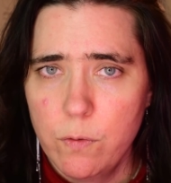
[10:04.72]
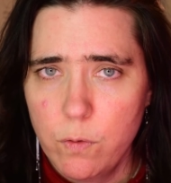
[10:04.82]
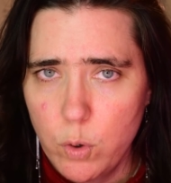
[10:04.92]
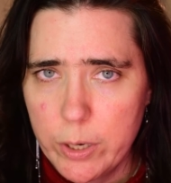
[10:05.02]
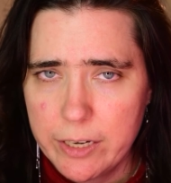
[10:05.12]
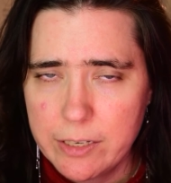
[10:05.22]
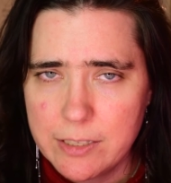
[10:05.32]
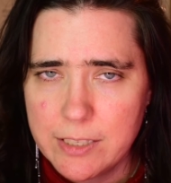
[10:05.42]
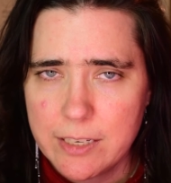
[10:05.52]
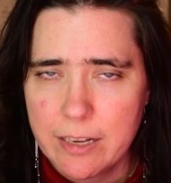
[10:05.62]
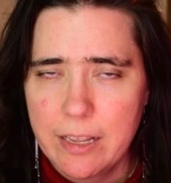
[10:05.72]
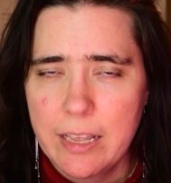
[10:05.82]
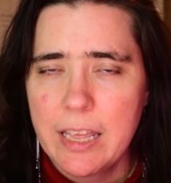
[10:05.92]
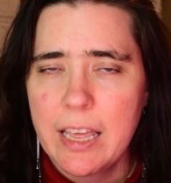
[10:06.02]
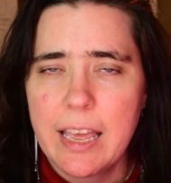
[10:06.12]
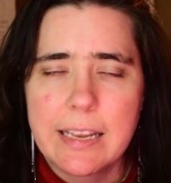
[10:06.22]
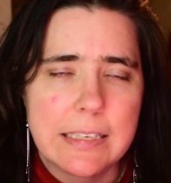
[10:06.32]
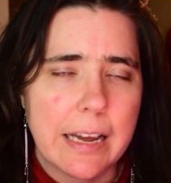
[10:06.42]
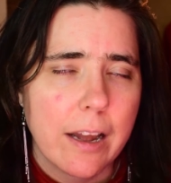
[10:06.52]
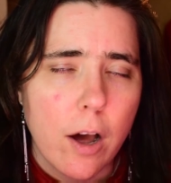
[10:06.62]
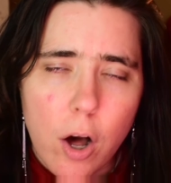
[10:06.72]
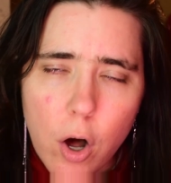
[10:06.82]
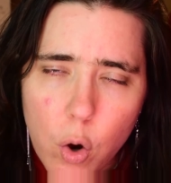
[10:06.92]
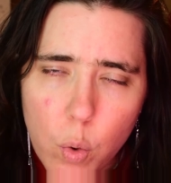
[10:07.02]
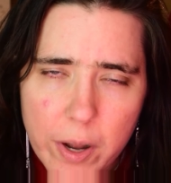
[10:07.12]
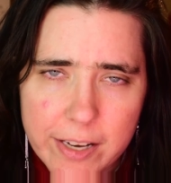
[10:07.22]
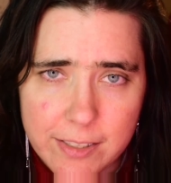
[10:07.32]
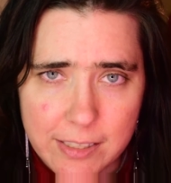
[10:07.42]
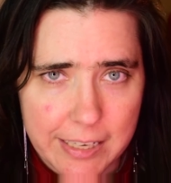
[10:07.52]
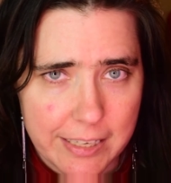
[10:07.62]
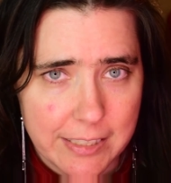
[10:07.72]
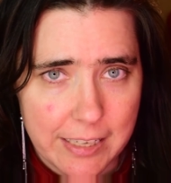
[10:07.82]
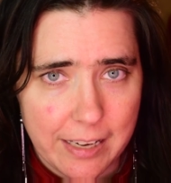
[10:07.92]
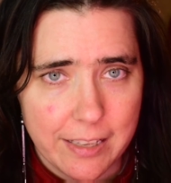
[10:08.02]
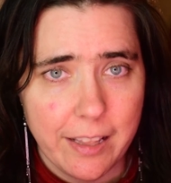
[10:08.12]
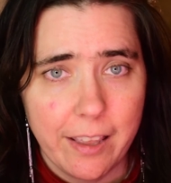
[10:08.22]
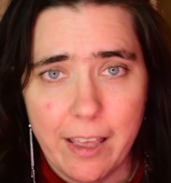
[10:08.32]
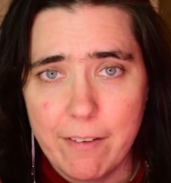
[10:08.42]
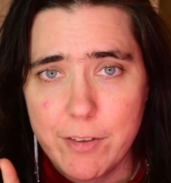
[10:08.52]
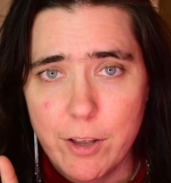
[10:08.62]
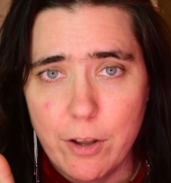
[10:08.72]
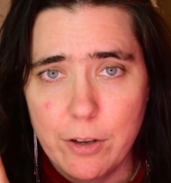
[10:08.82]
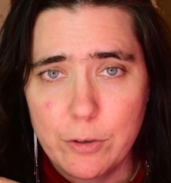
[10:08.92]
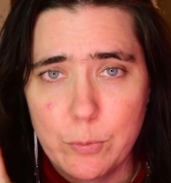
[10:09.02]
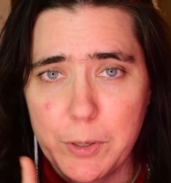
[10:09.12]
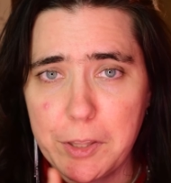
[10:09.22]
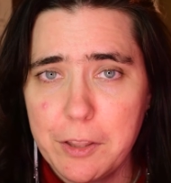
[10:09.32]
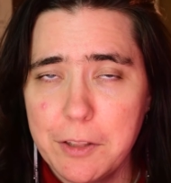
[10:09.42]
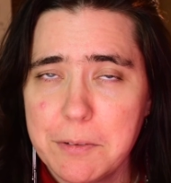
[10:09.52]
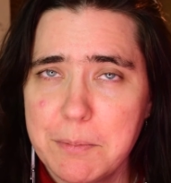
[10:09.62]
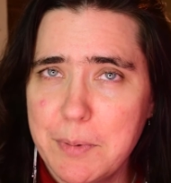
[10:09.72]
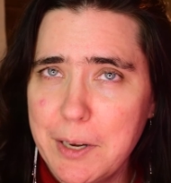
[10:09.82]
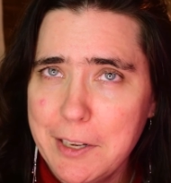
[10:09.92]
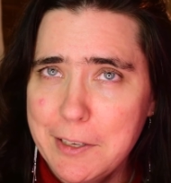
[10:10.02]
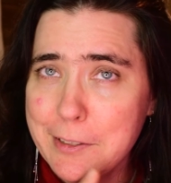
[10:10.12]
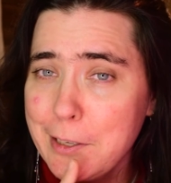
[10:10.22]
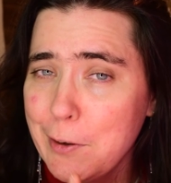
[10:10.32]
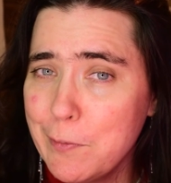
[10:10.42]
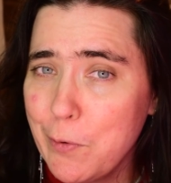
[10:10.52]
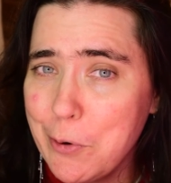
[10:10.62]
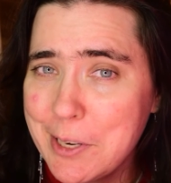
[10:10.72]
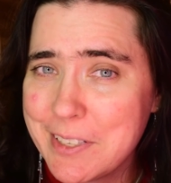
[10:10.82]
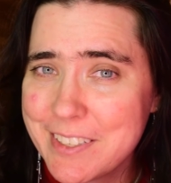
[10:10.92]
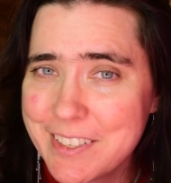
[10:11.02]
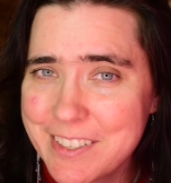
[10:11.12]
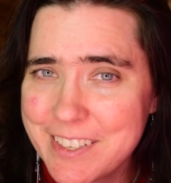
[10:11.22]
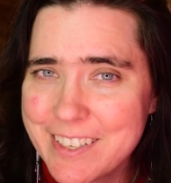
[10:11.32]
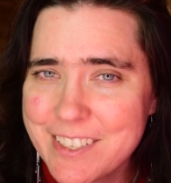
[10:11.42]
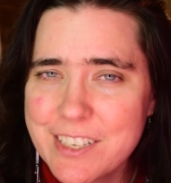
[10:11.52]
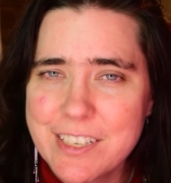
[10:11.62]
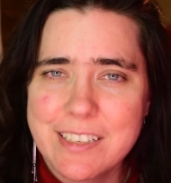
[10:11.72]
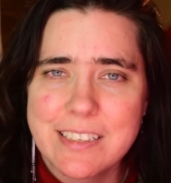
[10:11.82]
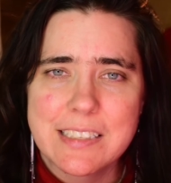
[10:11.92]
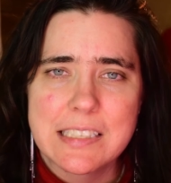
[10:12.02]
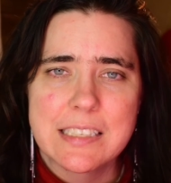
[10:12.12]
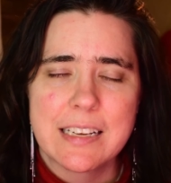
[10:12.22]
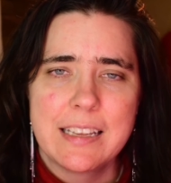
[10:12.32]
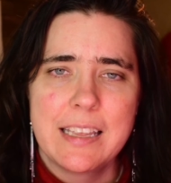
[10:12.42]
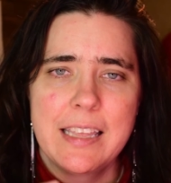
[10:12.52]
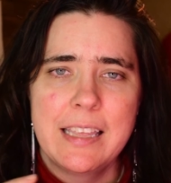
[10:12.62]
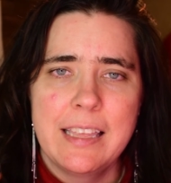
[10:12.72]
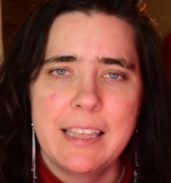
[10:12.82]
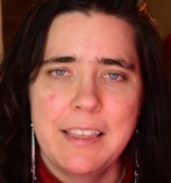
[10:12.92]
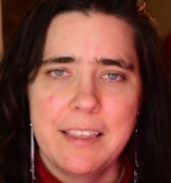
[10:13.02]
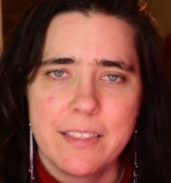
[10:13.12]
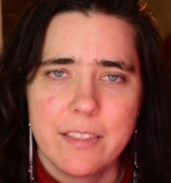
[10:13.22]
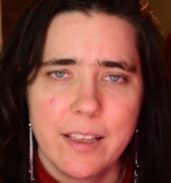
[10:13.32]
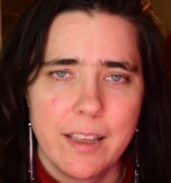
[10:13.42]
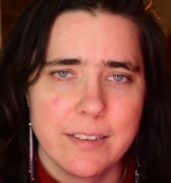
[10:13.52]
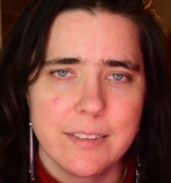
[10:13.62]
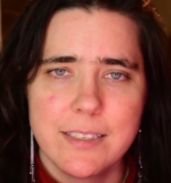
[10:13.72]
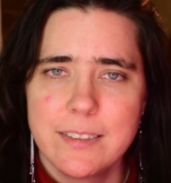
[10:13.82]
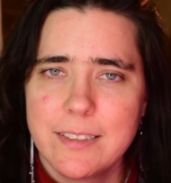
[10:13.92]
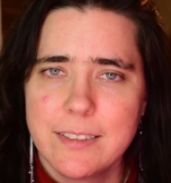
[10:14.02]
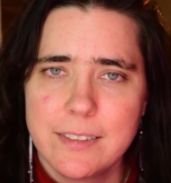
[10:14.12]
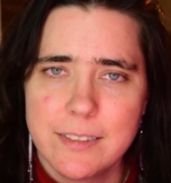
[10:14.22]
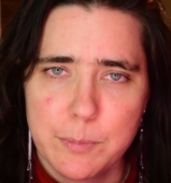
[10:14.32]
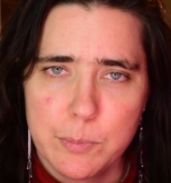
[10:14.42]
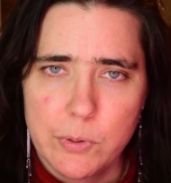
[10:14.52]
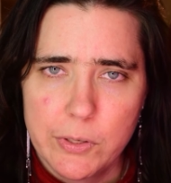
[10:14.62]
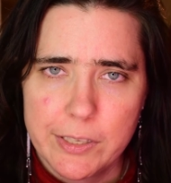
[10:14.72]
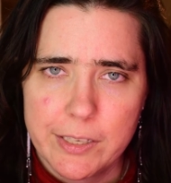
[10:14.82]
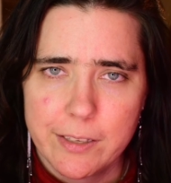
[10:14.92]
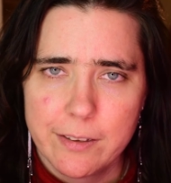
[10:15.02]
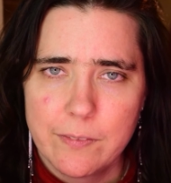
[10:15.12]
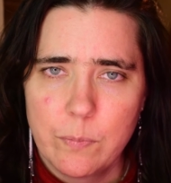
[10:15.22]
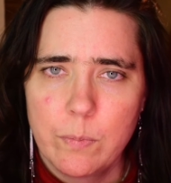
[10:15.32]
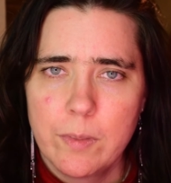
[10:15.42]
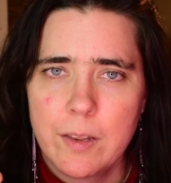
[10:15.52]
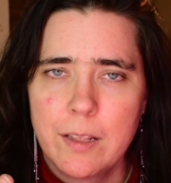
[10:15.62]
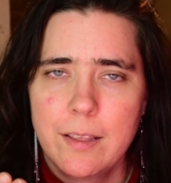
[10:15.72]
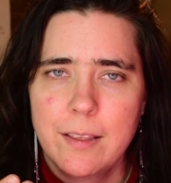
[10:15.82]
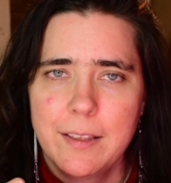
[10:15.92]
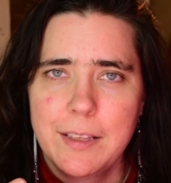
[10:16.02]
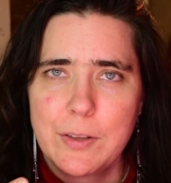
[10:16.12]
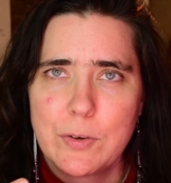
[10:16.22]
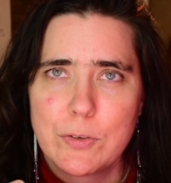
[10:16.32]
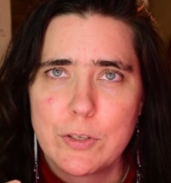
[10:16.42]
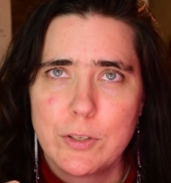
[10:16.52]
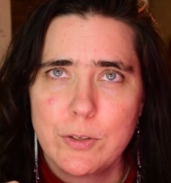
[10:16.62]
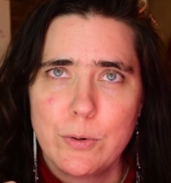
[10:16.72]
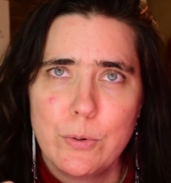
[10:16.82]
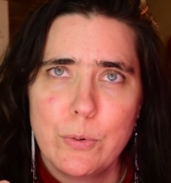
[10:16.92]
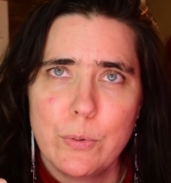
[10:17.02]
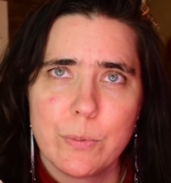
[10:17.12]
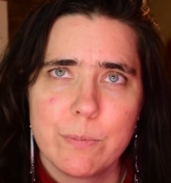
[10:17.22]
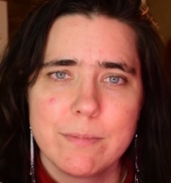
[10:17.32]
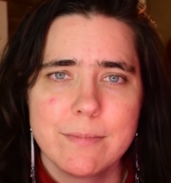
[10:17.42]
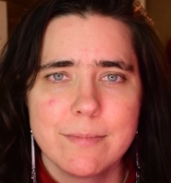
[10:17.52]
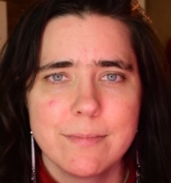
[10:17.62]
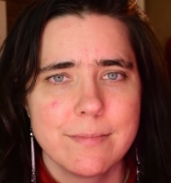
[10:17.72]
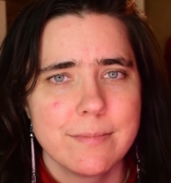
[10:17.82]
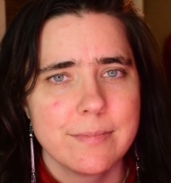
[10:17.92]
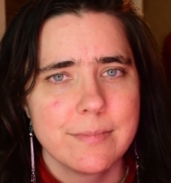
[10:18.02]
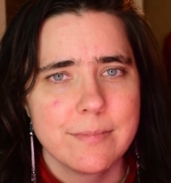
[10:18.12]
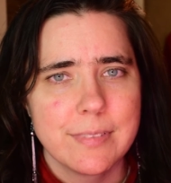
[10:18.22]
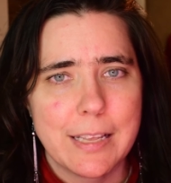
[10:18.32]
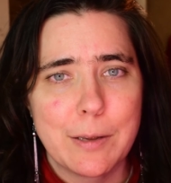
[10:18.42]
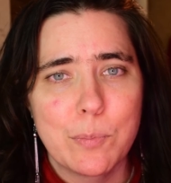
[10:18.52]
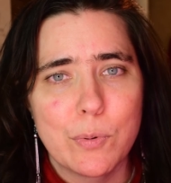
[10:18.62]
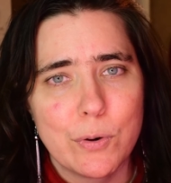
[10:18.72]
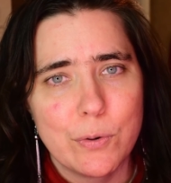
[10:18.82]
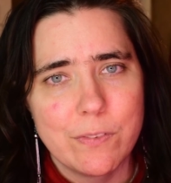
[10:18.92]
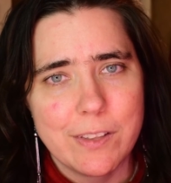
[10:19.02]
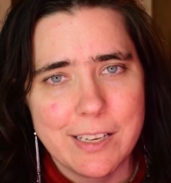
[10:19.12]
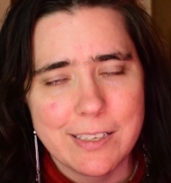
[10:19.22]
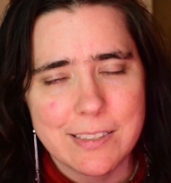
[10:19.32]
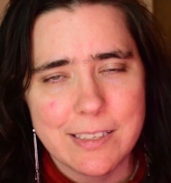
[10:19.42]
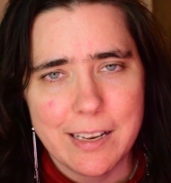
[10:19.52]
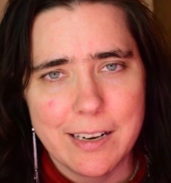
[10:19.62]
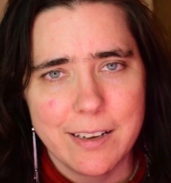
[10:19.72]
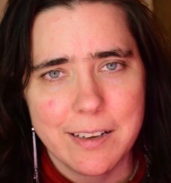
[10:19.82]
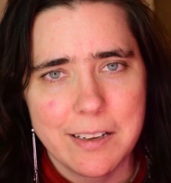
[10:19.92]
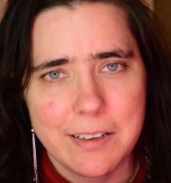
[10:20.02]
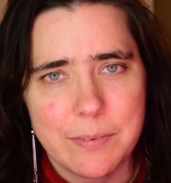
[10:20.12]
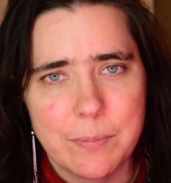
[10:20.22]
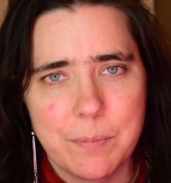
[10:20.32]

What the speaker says: avoid, and I always like to add the caveat with my avoid suggestions, that this is simply to improve the aesthetic.